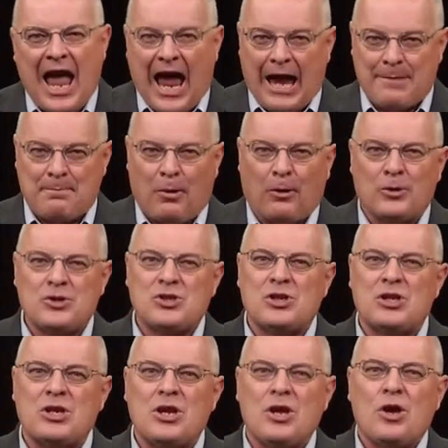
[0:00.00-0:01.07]
a
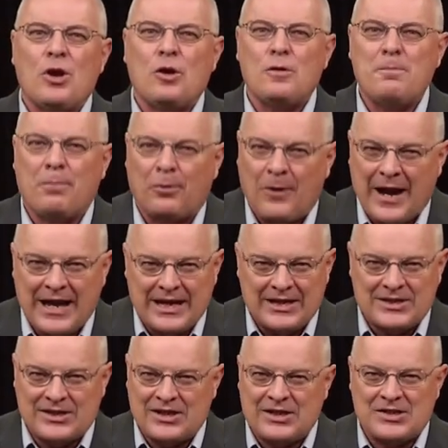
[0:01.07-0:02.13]
person who
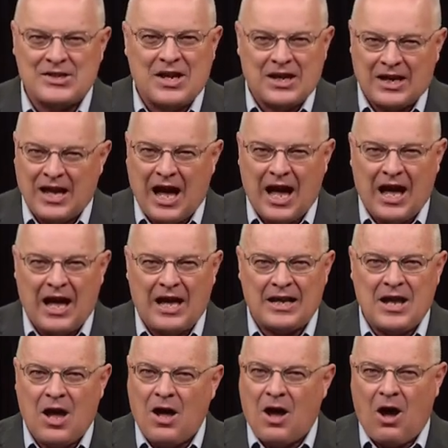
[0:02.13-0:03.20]
praises
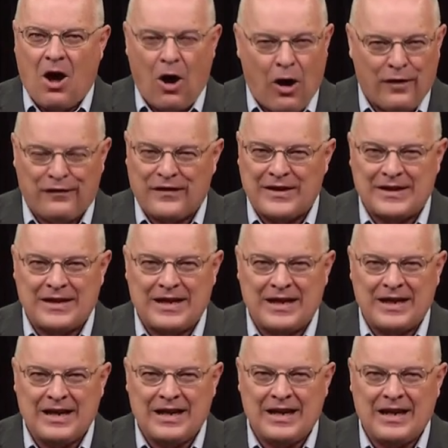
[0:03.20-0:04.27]
God often.
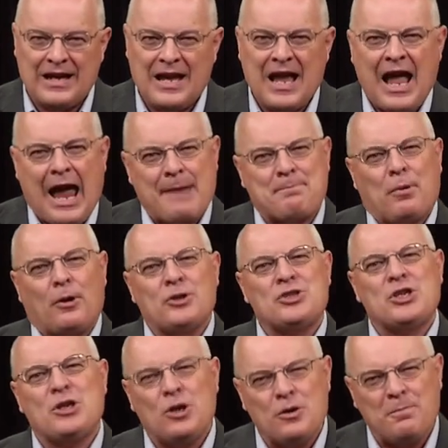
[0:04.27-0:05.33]
A
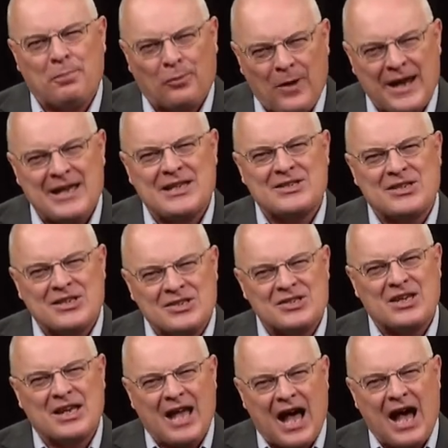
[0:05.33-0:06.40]
person who praises
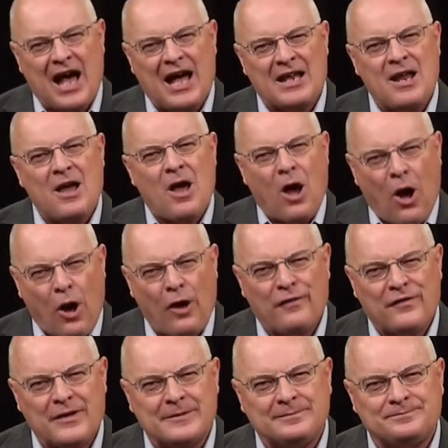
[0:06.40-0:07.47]
God
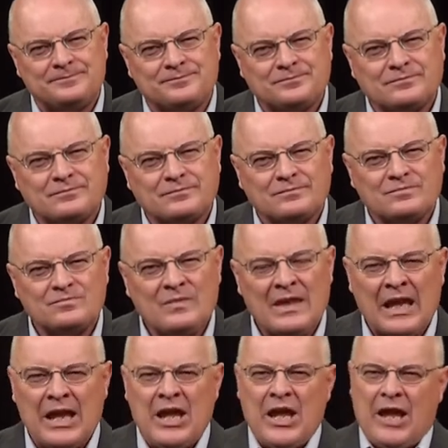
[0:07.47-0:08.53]
often.
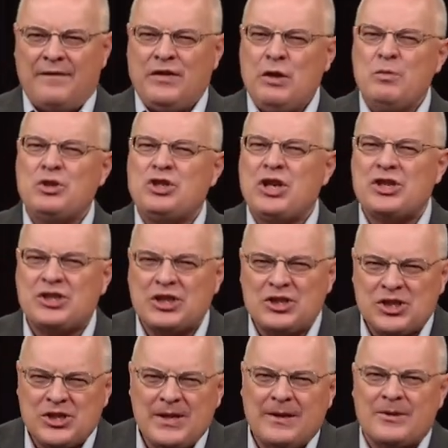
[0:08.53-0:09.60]
If you would just
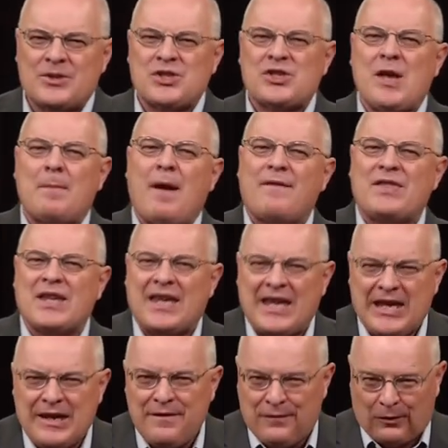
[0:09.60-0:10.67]
consider some of the
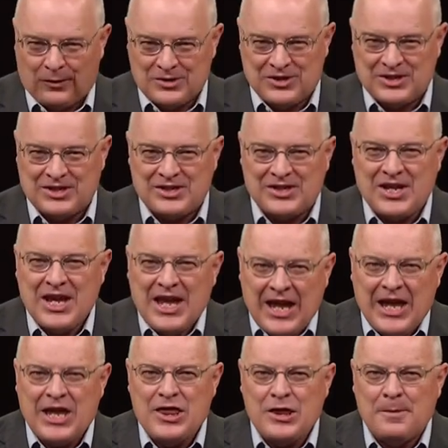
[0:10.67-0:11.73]
key verses
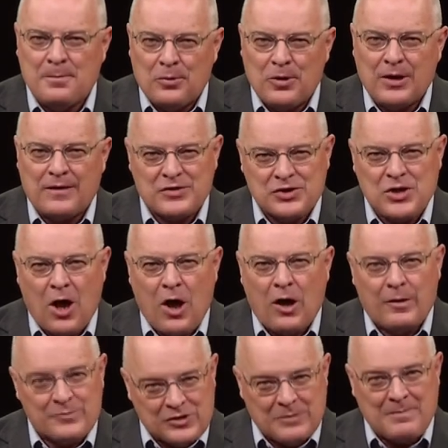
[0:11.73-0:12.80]
in the book of
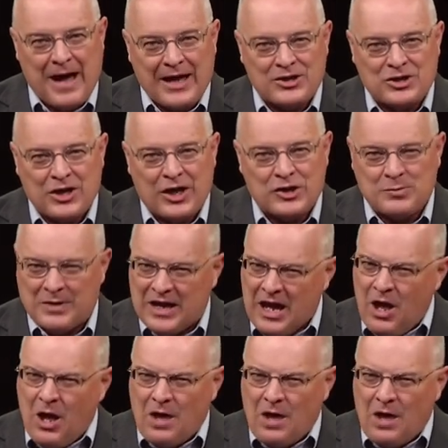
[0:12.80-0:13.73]
Psalms, in my judgment,